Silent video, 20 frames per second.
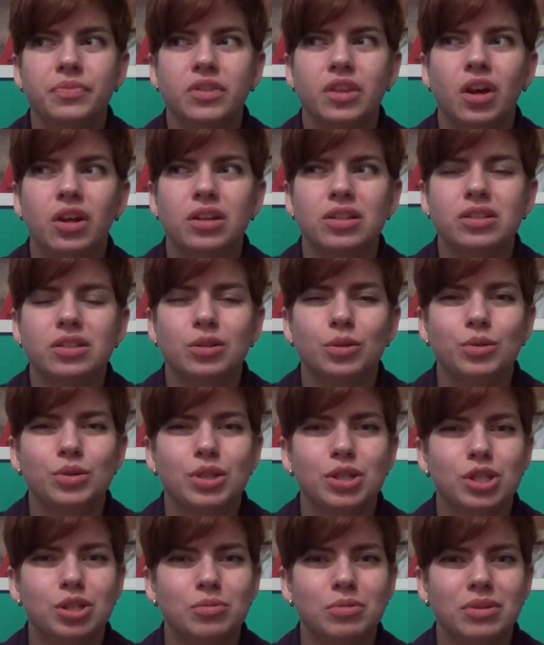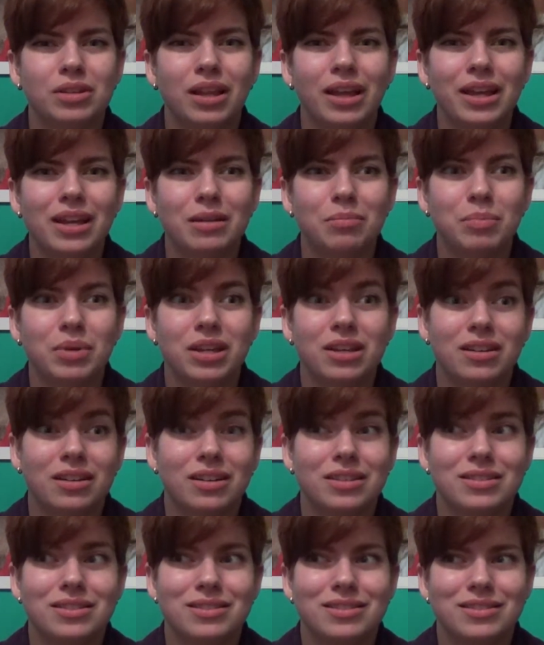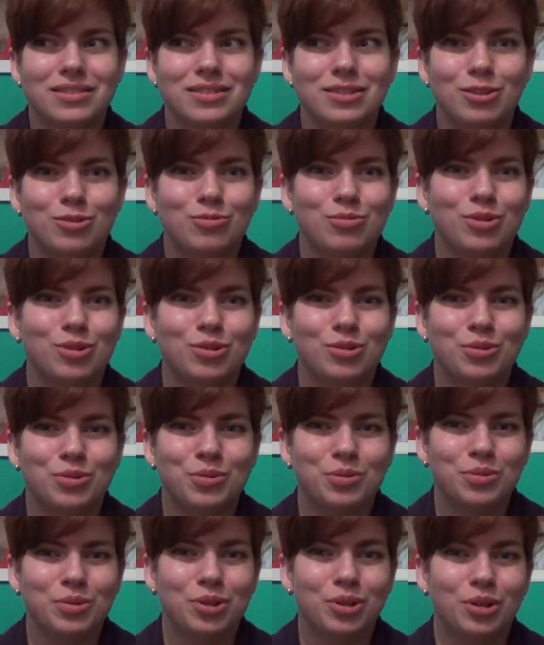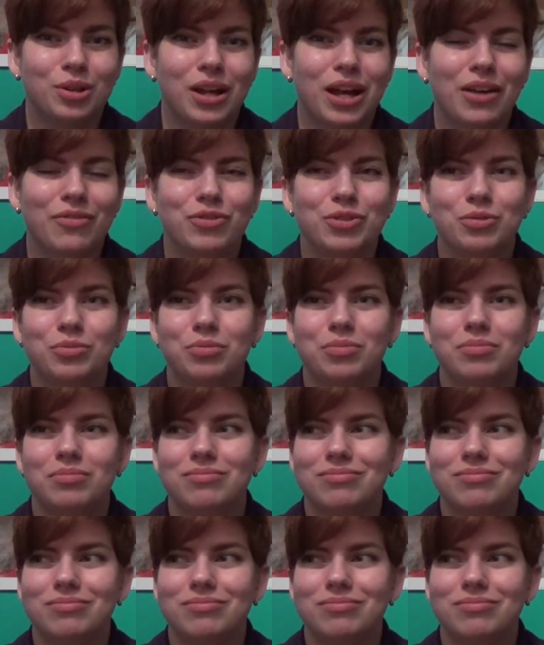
not as close as you would like, because you know you'll have to